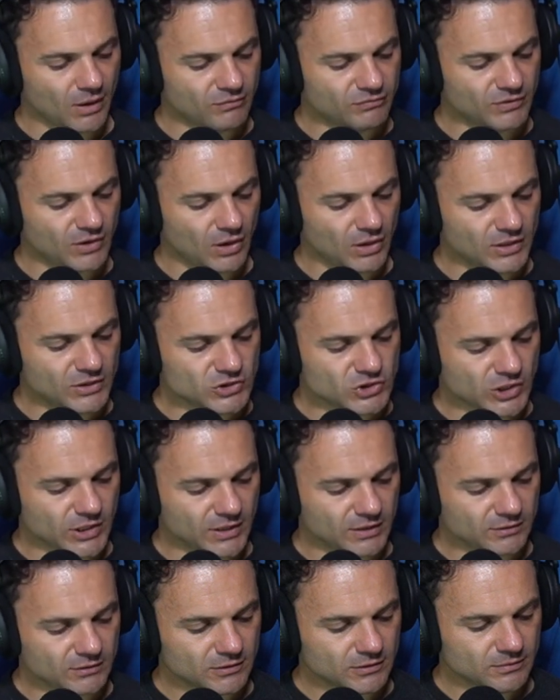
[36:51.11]
knowledge in
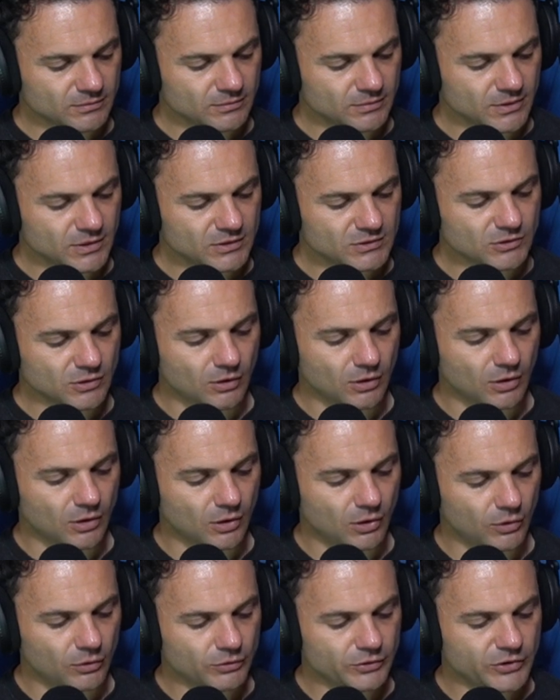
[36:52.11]
it. So
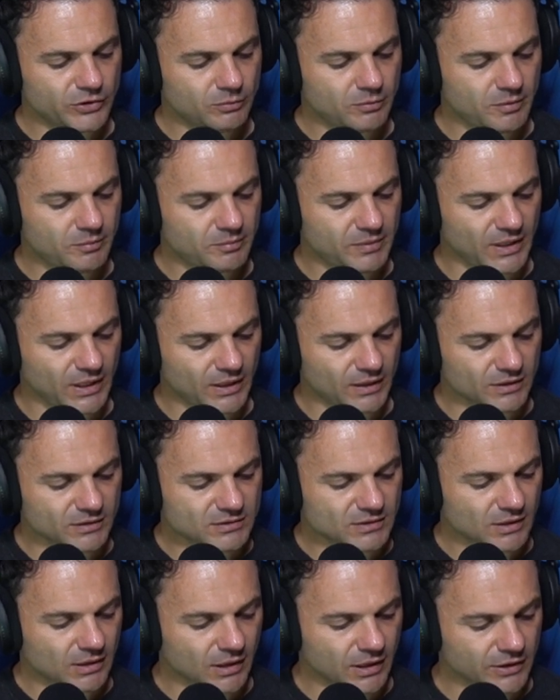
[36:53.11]
all human
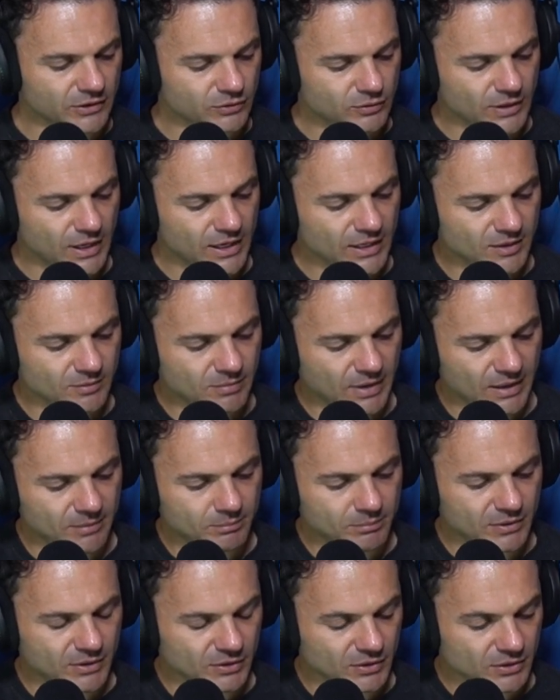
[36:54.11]
beings are united by
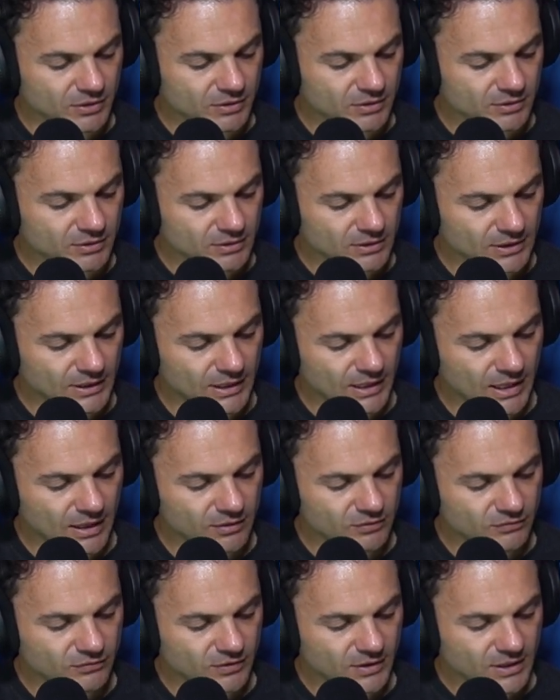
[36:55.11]
birth,
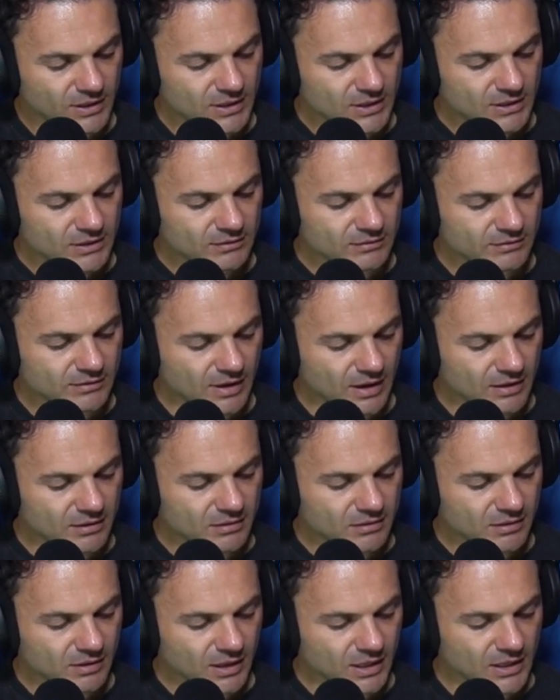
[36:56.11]
life,
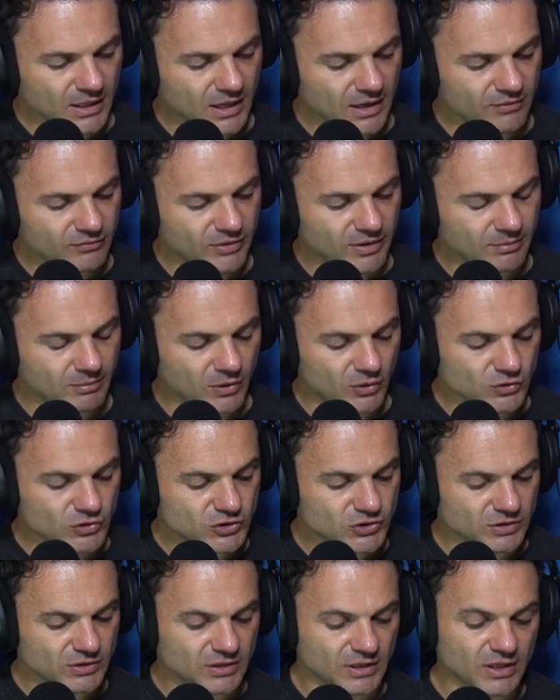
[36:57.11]
death, and every
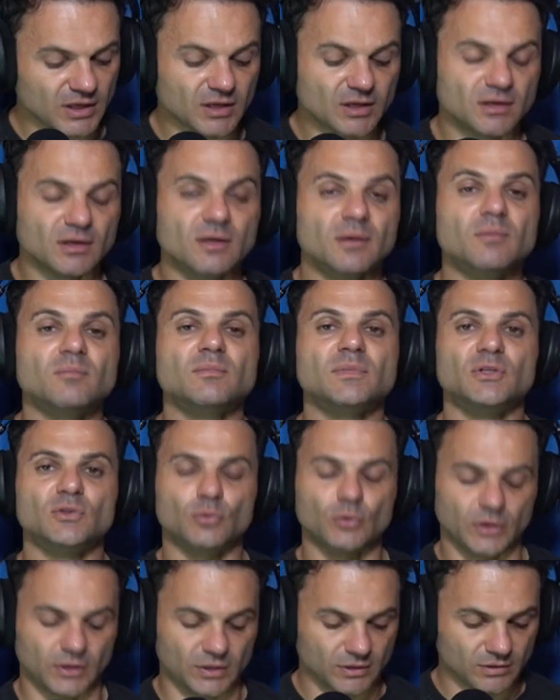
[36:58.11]
emotion in
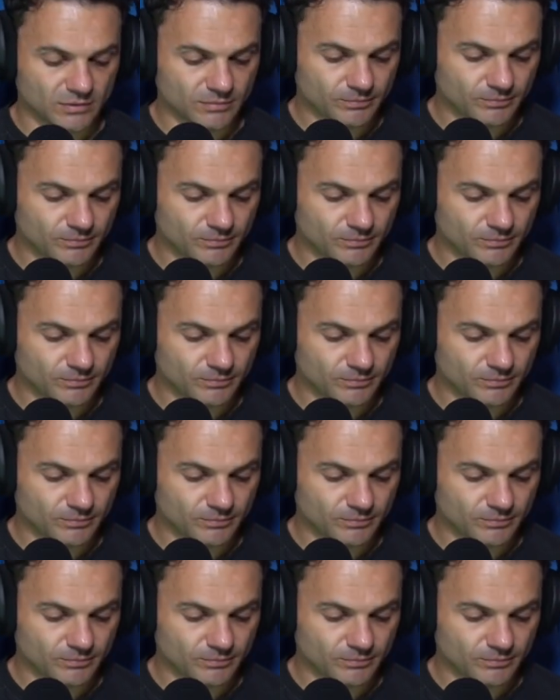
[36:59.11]
between.